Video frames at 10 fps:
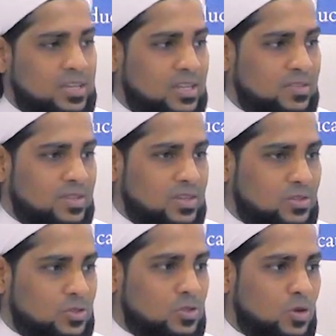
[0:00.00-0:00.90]
living.
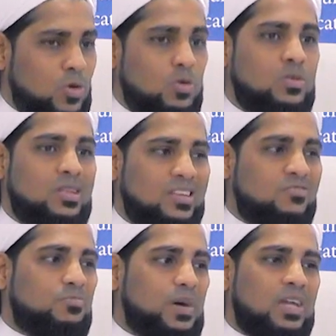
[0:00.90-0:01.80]
Just go
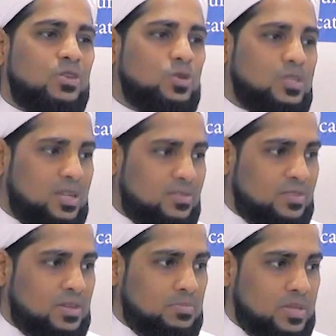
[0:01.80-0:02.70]
live by yourself
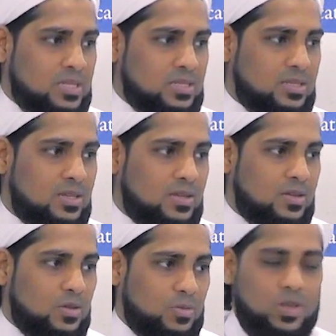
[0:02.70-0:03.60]
in a place
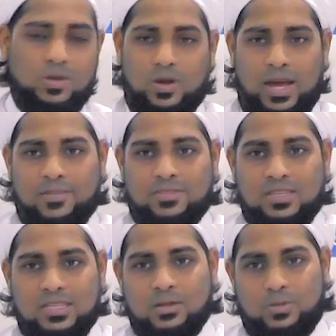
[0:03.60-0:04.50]
where you don't have to
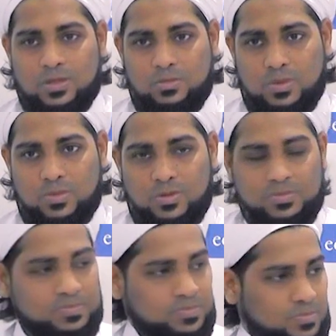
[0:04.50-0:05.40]
deal with the people.
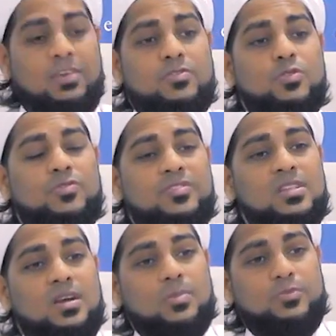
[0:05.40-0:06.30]
If you
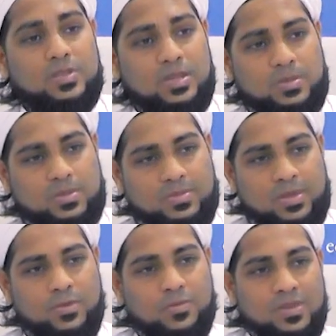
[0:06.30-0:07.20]
feel comfortable,
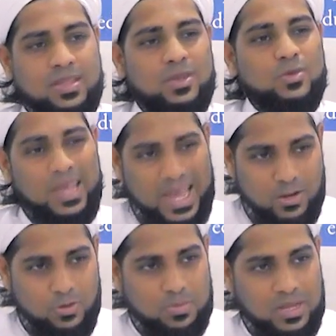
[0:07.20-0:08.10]
if you feel that you can
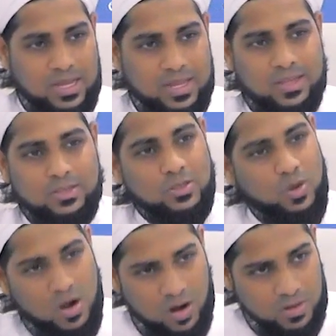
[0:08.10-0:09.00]
reply and there's
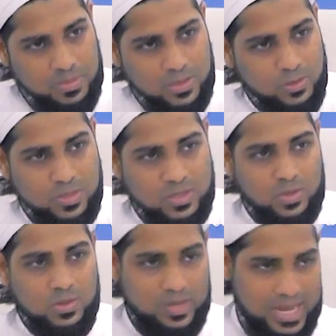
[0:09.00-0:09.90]
no harm in doing
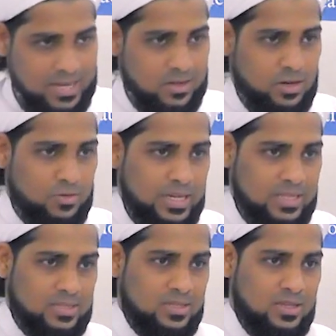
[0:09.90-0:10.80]
so, you can
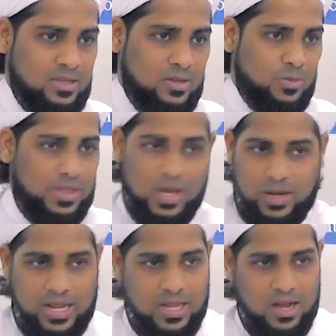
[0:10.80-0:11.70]
correct without
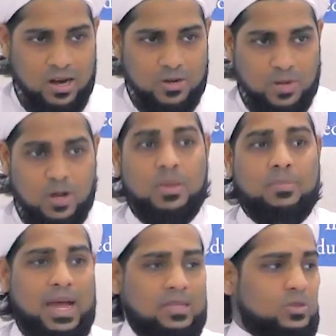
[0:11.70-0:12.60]
any harm coming
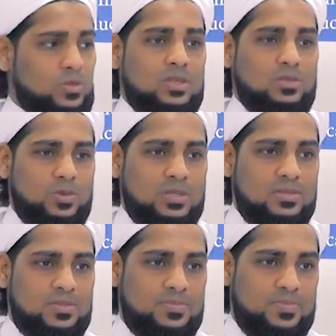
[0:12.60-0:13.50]
back to you, then do it.